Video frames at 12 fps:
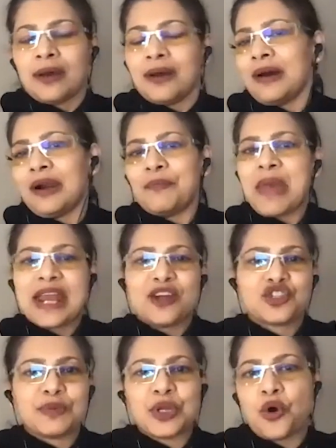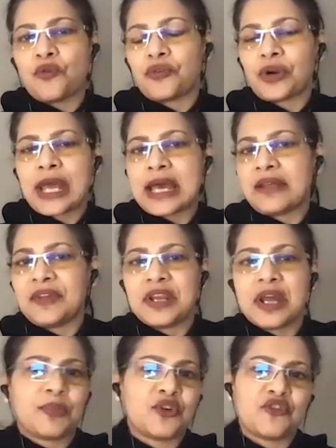our management overhead and the
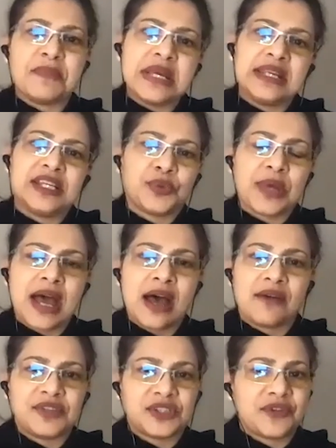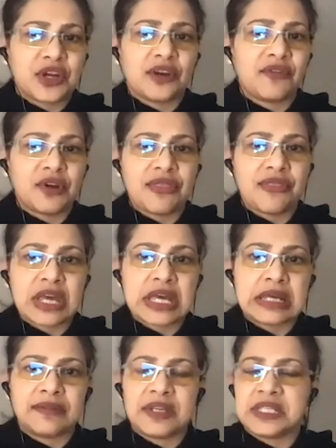number of meetings we have is very very
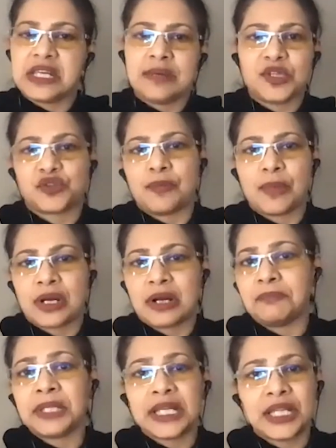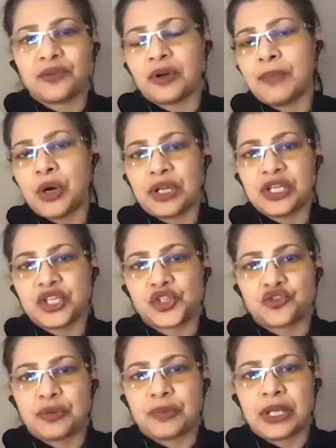thin. The team is completely remote and
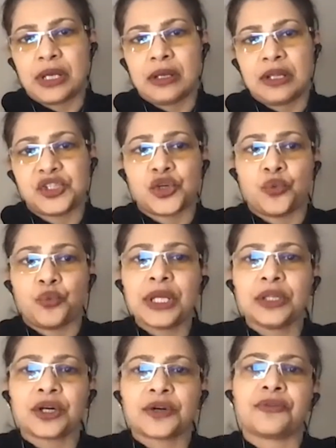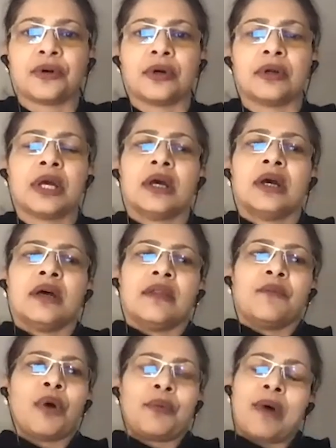distributed, and so we look for
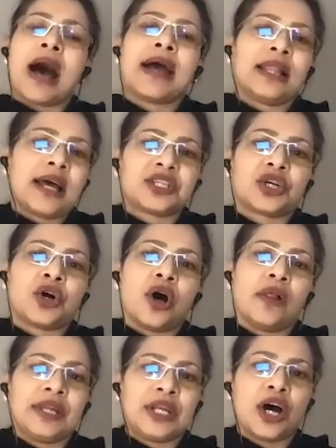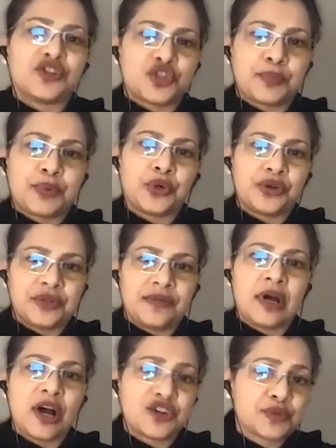what I like to call it entrepreneur de-
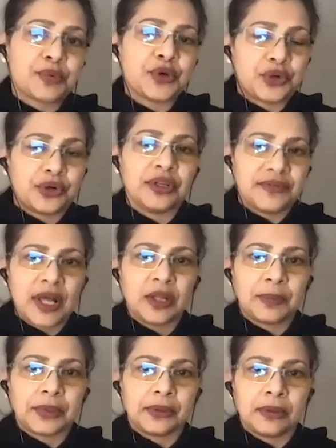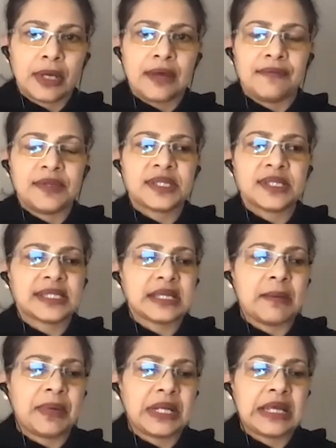entrepreneurial developer. And this is
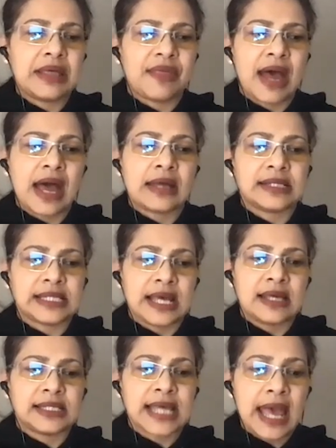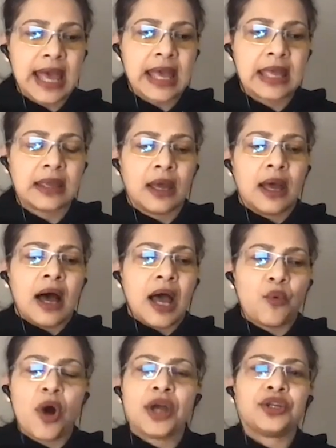somebody hmm. that says, "Hey, I
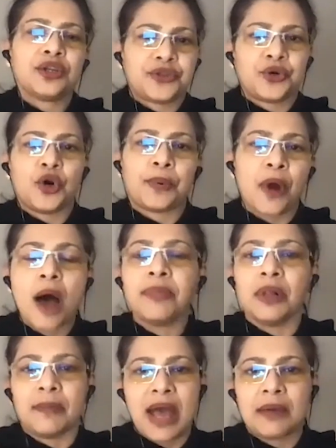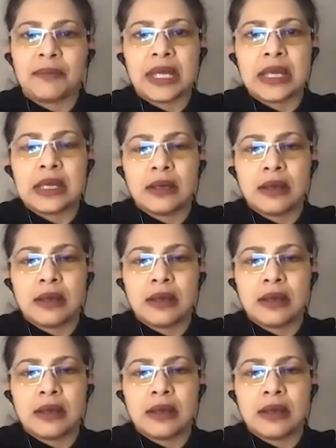want you to throw a problem at me